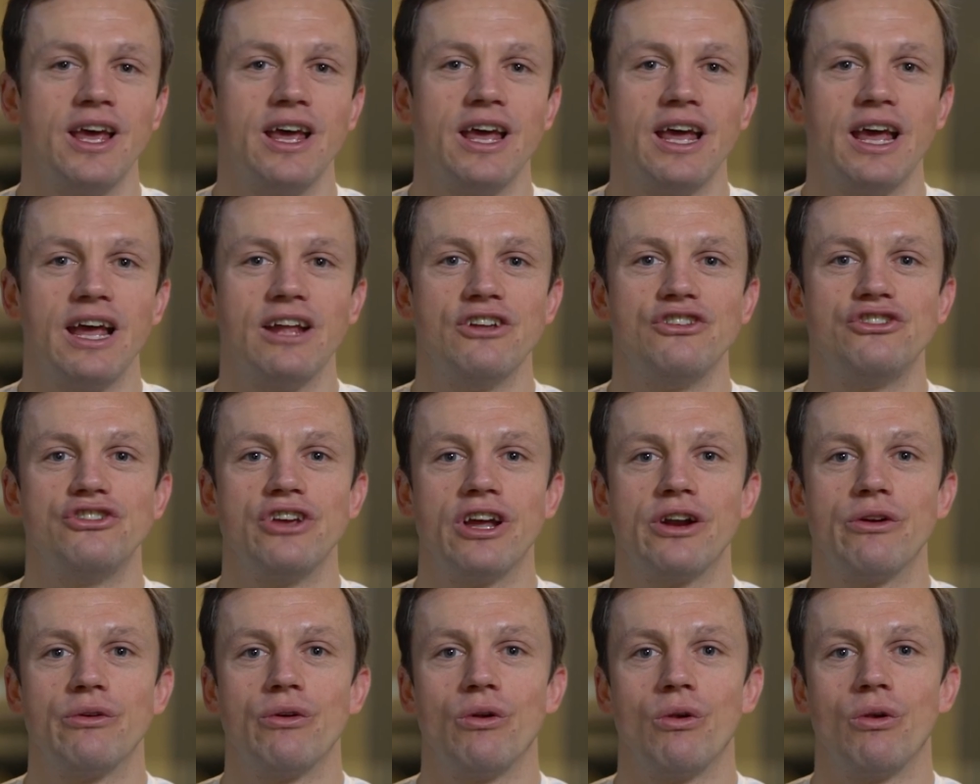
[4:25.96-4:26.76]
In
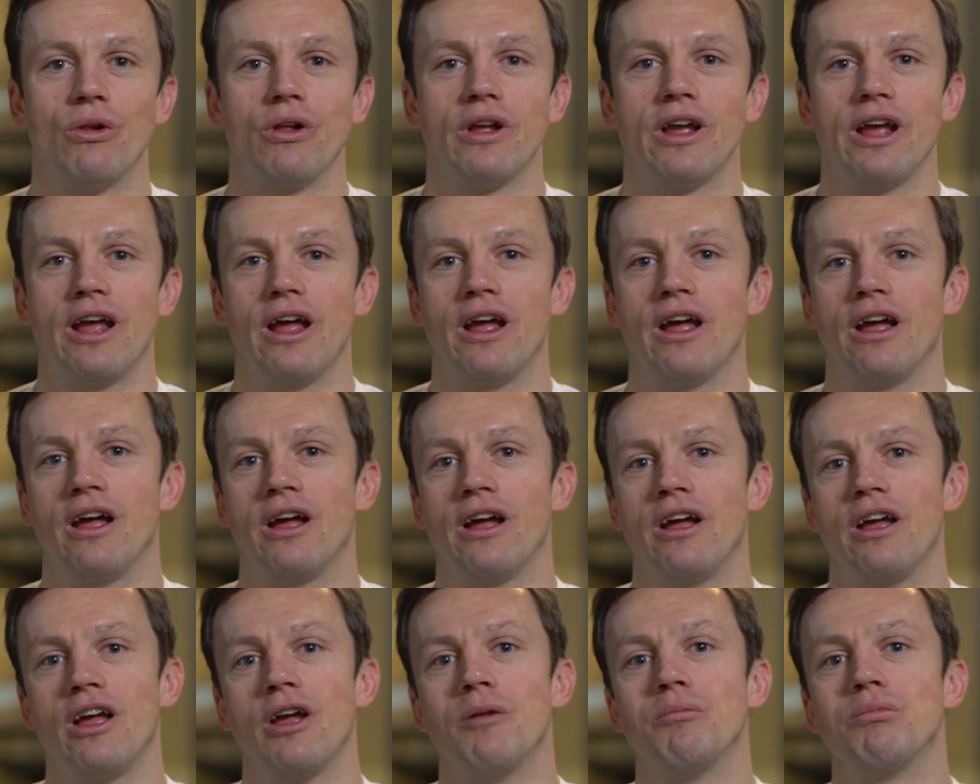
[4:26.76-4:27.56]
general,
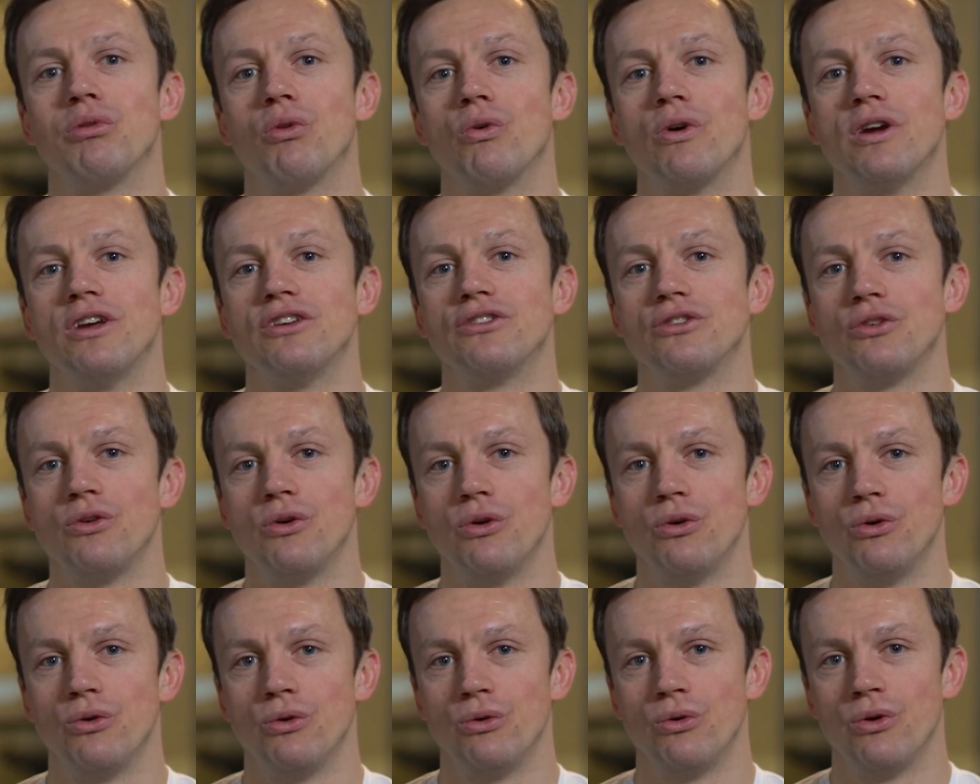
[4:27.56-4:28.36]
employees
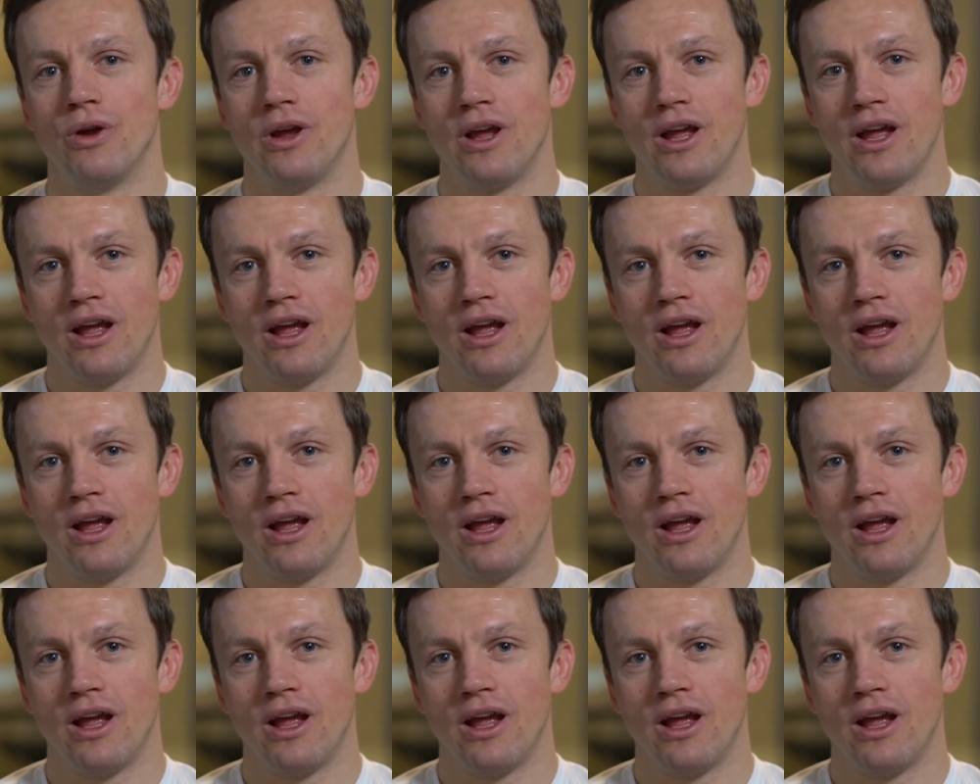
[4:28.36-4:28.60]
who